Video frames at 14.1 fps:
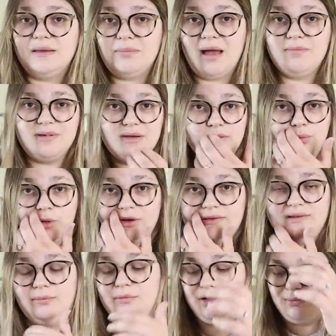they might be worth
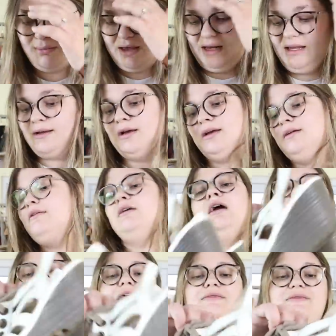some good money.
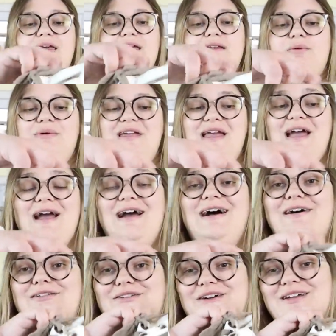And then we
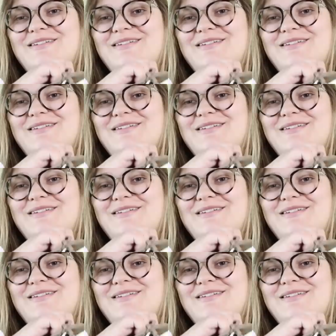have